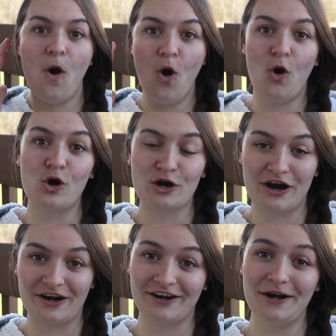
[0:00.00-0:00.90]

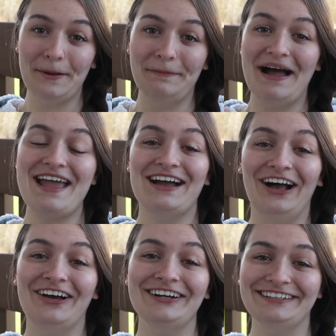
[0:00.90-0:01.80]
Horror. My
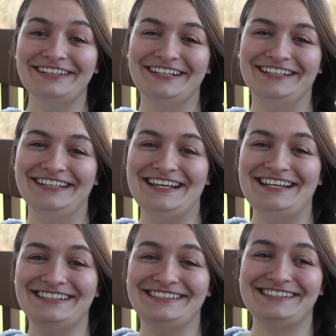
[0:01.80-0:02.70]
heart
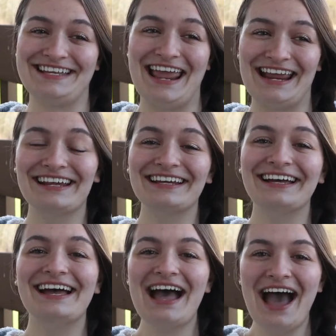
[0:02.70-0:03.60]
literally sank.
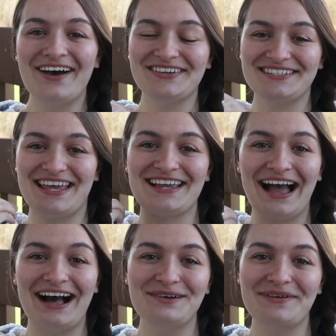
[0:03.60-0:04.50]
I was like,
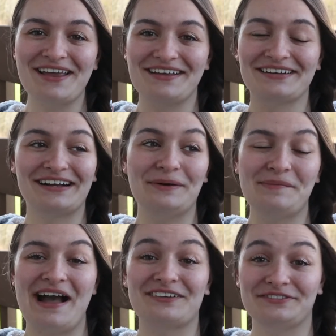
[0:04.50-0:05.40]
how am I gonna
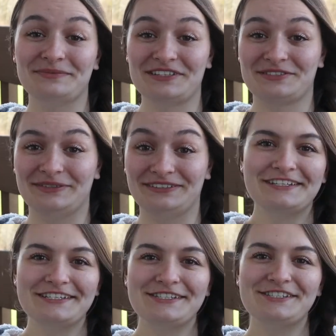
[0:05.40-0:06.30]
come back from this one?
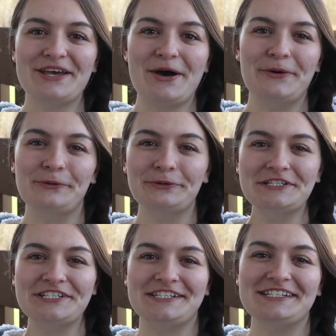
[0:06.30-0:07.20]
So
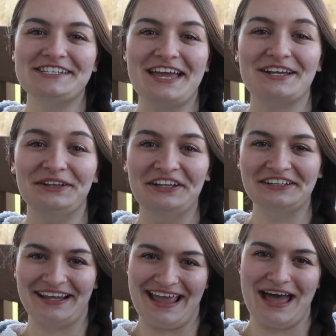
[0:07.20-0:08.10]
she's like
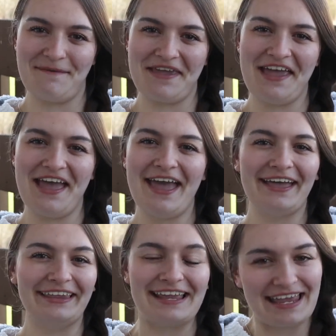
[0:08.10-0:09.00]
looking at me
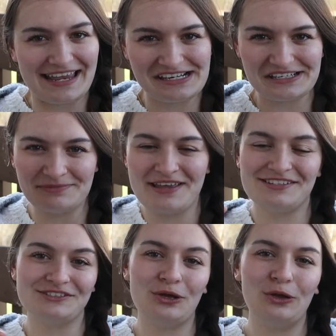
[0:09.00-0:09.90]
like into my
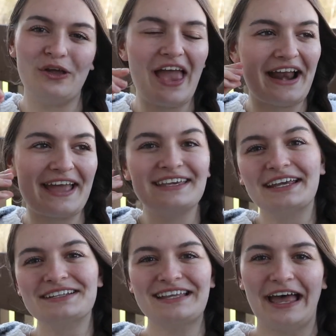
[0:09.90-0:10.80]
soul, and I
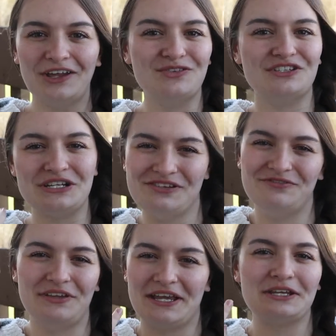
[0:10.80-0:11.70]
can't tell if she
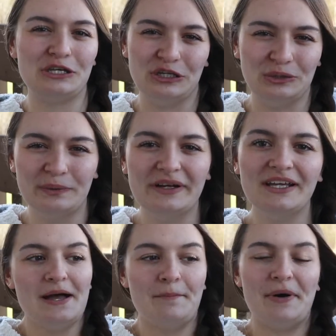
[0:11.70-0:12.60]
like knew,
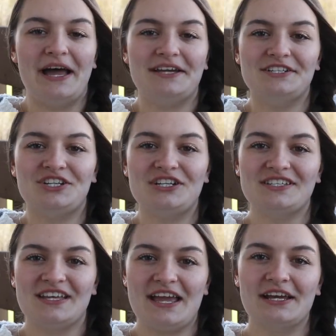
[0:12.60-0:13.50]
but
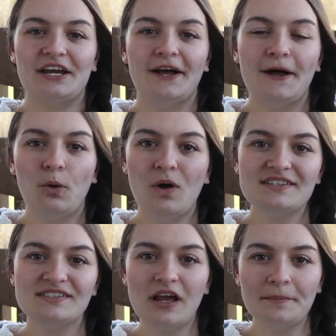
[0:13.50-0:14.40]
she's like,
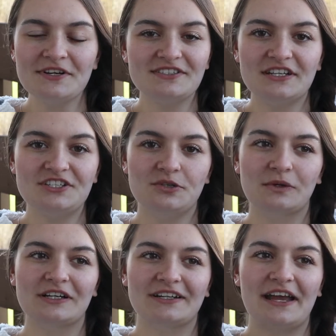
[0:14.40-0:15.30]
what summers did you
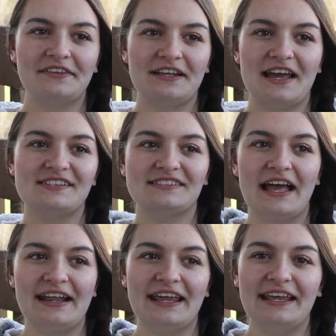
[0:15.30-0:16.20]
work? And then I
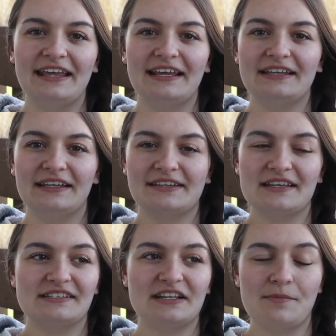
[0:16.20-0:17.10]
said it, like
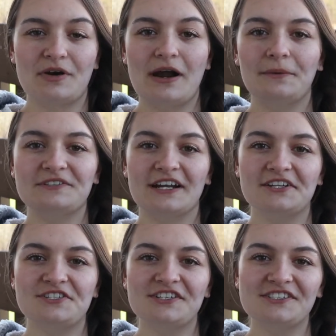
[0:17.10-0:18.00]
the summer I was there,
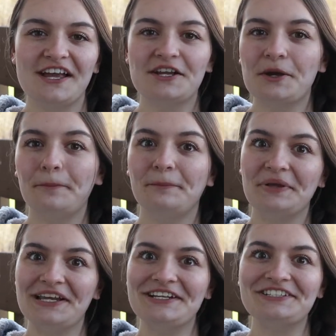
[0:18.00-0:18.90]
and she's like,
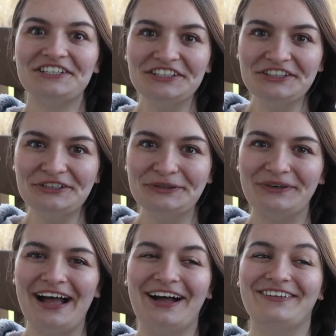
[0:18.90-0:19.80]
me too.
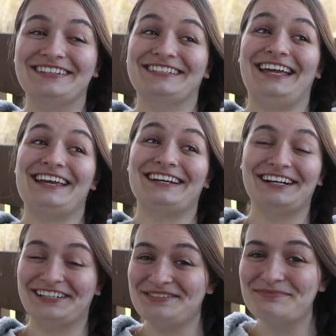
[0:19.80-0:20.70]
I was like,
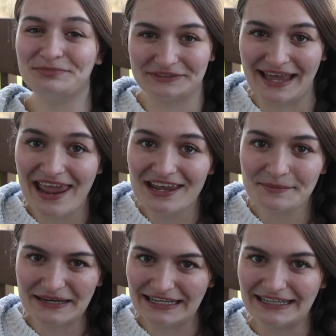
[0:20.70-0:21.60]
are you
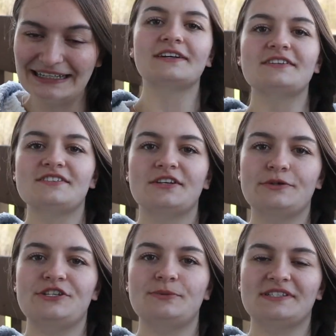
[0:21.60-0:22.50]
playing me? So
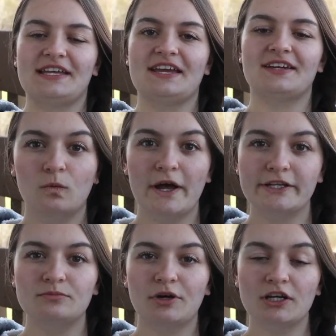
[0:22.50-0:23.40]
she was like,
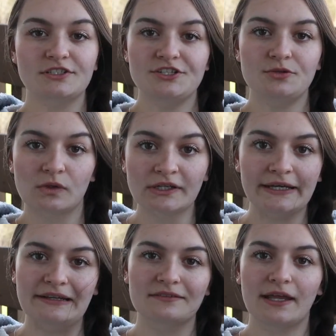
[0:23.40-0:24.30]
what part did you work
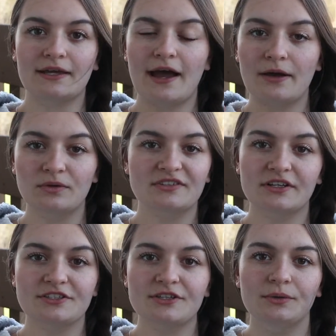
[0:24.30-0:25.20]
in? Like, I was
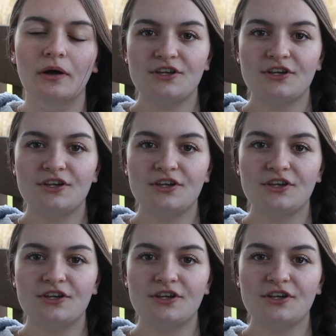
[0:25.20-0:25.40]
there too.